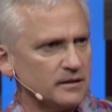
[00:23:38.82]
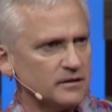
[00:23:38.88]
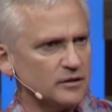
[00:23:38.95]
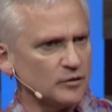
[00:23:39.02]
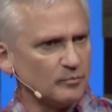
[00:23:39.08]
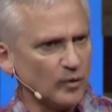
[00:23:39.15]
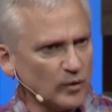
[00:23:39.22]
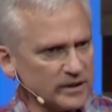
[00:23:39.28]
to
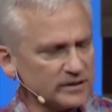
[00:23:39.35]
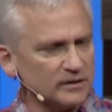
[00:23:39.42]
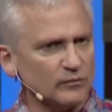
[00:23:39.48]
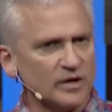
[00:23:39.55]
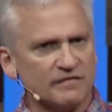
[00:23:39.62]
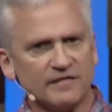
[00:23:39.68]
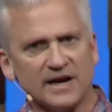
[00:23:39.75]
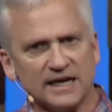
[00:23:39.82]
the point that
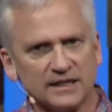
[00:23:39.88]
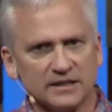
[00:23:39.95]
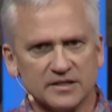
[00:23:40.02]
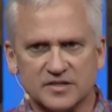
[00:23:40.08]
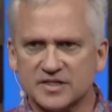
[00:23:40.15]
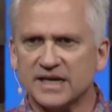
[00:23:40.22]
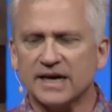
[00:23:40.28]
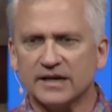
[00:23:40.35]
we finally
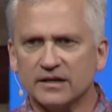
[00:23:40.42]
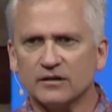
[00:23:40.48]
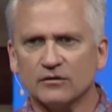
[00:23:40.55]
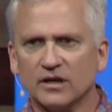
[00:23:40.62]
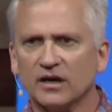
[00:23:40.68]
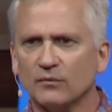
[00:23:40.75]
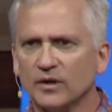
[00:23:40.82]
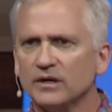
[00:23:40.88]
decided
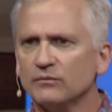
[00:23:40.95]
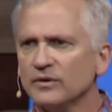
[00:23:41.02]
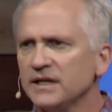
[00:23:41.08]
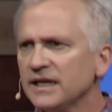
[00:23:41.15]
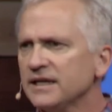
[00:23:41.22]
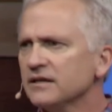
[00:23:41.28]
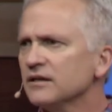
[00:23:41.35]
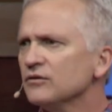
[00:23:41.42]
okay, we, we
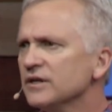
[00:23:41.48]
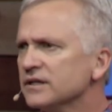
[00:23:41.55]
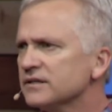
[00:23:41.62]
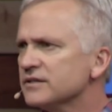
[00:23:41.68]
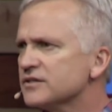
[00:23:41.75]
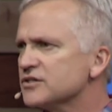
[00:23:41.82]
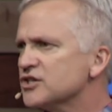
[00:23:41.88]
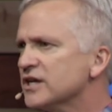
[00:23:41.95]
need to go get
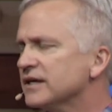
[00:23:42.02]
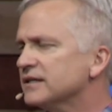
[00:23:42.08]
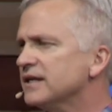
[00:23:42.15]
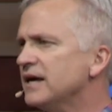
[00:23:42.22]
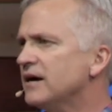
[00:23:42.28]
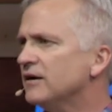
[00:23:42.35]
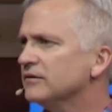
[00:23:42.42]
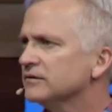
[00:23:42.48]
this checked
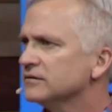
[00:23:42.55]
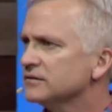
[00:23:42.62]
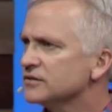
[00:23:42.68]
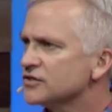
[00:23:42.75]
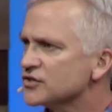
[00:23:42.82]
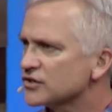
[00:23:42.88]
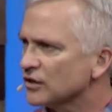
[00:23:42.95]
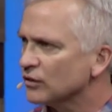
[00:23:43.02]
out.
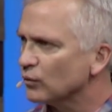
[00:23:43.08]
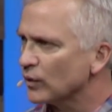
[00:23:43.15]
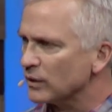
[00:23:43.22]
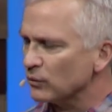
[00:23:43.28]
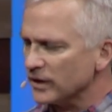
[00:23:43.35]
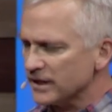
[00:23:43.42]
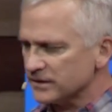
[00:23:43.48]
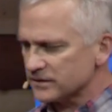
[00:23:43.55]
So we
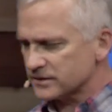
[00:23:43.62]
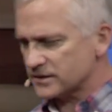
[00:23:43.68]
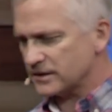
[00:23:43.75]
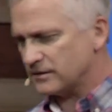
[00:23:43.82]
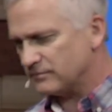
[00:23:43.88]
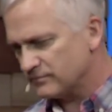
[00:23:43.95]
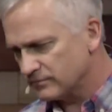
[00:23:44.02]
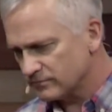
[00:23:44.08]
went
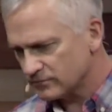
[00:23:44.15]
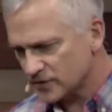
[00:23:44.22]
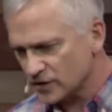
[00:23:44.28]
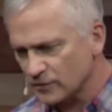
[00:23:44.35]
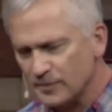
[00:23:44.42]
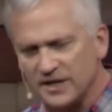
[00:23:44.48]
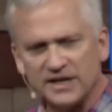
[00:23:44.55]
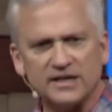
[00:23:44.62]
to, to
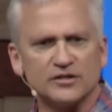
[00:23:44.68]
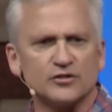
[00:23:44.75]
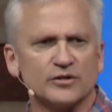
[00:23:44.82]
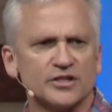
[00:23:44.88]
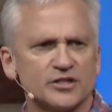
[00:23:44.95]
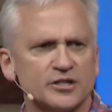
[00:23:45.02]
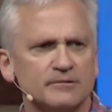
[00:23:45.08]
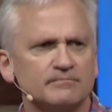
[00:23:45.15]
the
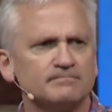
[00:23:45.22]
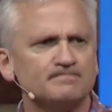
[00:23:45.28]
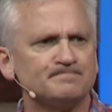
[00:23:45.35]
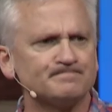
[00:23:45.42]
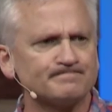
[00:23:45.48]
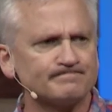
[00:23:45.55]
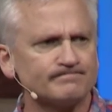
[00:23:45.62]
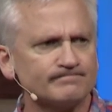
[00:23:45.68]
pediatrician
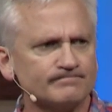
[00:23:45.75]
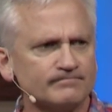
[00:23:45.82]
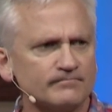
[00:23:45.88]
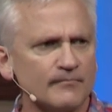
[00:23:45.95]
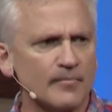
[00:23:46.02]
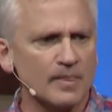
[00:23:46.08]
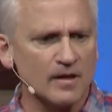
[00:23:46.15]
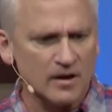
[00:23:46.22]

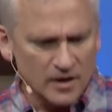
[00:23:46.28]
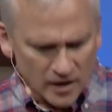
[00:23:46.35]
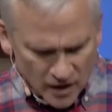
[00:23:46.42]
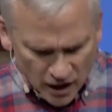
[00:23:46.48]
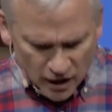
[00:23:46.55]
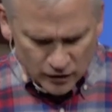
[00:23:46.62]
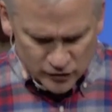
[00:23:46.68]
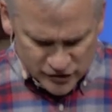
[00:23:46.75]

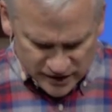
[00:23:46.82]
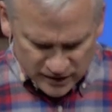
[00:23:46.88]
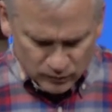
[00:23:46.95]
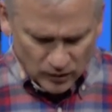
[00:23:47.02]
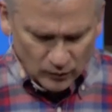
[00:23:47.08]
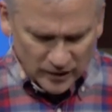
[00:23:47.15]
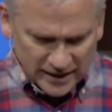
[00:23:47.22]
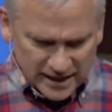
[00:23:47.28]
who said
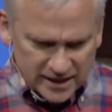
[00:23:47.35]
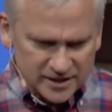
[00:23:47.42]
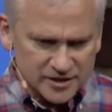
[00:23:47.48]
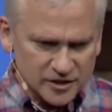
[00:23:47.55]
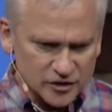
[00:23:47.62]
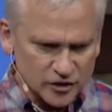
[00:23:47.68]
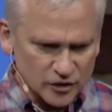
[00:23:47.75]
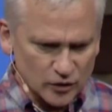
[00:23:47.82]
what we needed
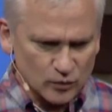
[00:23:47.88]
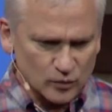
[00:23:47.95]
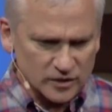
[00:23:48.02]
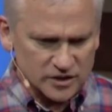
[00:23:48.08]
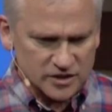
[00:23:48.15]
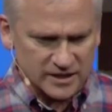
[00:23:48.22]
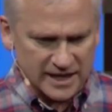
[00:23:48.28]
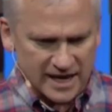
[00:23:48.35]
to do
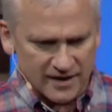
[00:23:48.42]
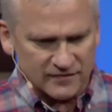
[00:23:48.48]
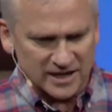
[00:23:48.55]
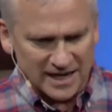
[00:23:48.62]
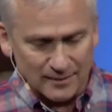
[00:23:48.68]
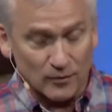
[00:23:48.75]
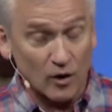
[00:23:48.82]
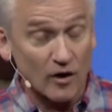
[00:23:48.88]
was to have an
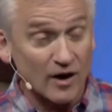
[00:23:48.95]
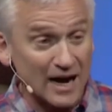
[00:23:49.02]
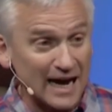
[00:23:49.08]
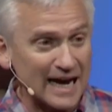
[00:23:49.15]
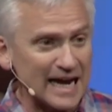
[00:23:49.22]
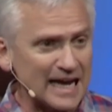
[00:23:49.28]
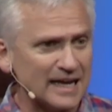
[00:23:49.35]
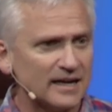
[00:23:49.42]

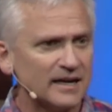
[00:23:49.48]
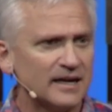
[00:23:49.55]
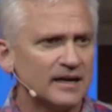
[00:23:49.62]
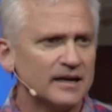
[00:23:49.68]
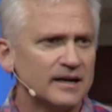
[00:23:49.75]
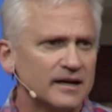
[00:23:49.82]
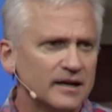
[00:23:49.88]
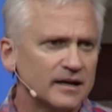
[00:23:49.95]
MRI
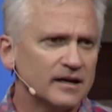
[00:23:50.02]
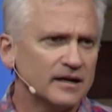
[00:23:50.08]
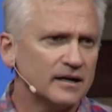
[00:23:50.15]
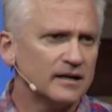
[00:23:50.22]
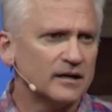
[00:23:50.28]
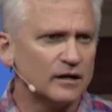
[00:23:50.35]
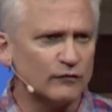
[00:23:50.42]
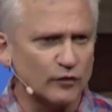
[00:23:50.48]

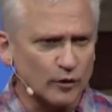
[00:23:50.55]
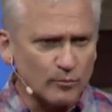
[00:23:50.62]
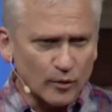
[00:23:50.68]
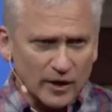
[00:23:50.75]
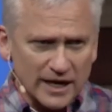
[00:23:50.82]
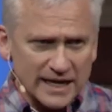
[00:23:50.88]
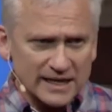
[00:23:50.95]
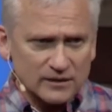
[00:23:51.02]
uh, of her
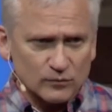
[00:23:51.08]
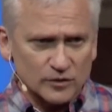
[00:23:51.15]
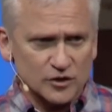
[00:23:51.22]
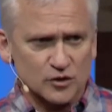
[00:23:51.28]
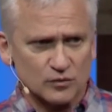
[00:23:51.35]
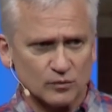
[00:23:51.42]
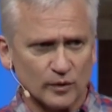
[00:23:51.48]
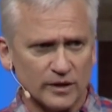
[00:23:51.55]
brain,
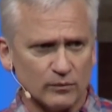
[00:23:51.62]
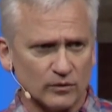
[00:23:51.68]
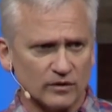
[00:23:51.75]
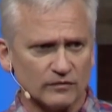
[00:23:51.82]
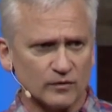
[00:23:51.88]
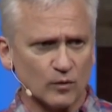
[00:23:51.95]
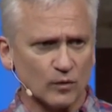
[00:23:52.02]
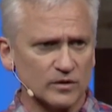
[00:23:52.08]
which we were,
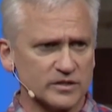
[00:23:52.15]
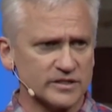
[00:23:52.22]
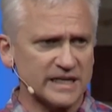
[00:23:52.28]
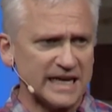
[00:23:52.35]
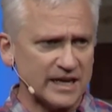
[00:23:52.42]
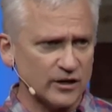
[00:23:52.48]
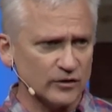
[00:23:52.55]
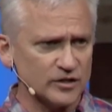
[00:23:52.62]
of course,
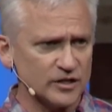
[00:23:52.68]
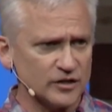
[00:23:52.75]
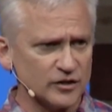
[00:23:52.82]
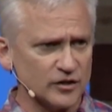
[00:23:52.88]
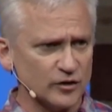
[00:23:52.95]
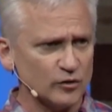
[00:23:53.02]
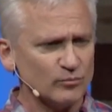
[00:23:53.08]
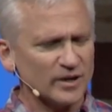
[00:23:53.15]
eager to
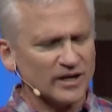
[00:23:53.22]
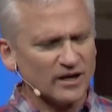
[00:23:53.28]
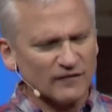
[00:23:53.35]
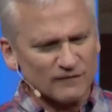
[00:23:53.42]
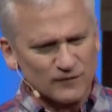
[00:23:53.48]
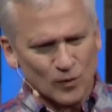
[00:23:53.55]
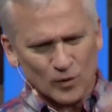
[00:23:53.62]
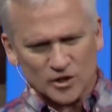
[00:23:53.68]
do. But
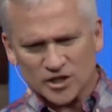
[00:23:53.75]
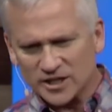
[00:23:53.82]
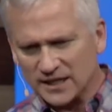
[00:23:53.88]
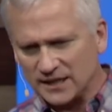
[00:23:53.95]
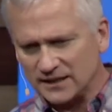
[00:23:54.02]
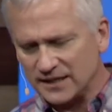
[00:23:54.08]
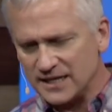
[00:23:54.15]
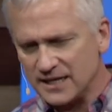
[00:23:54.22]

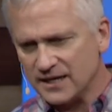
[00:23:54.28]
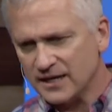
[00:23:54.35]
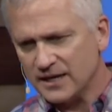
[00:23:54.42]
unfortunately,